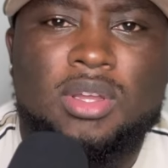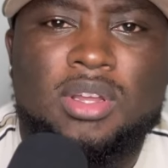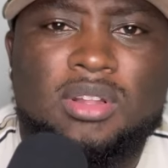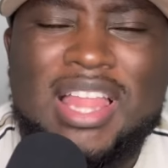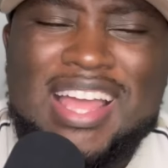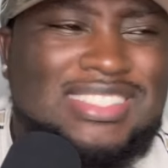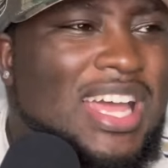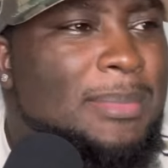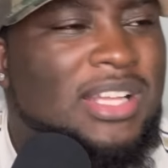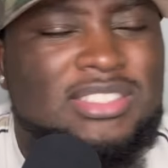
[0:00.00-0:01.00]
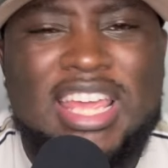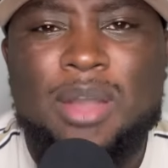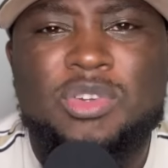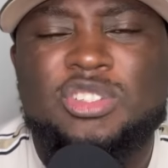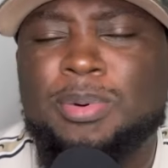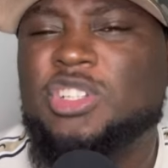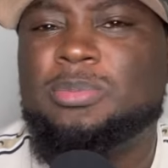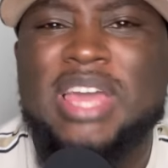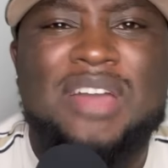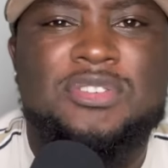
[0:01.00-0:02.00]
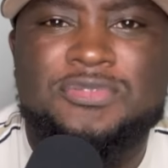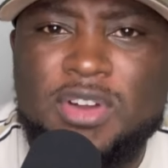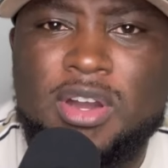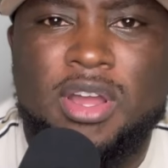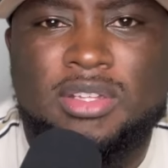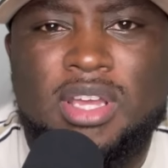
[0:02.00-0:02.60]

Last time I checked, we supposed to be having fun.